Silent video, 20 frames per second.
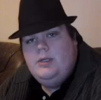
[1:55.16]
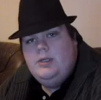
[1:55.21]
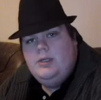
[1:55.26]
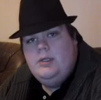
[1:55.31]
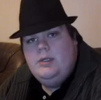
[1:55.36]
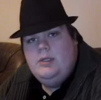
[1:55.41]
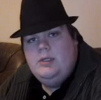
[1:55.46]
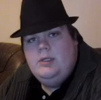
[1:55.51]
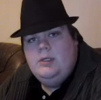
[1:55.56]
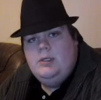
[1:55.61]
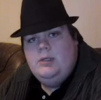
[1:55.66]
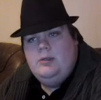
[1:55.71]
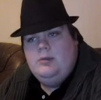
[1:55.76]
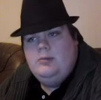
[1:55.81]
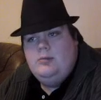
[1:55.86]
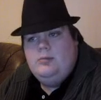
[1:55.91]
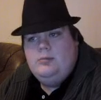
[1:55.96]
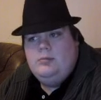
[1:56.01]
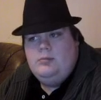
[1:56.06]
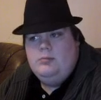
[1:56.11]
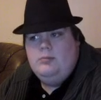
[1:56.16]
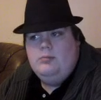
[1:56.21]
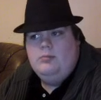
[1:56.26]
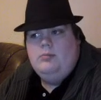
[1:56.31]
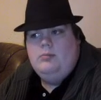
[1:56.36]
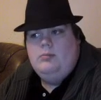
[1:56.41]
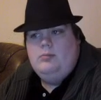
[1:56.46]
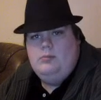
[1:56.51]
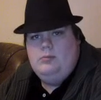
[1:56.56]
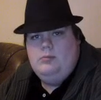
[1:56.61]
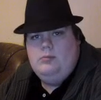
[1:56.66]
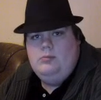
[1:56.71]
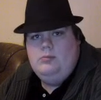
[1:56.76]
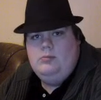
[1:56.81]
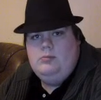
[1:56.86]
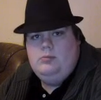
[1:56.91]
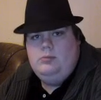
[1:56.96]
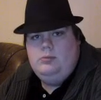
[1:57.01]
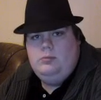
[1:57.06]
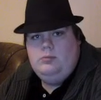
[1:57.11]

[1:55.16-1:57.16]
(no one is talking)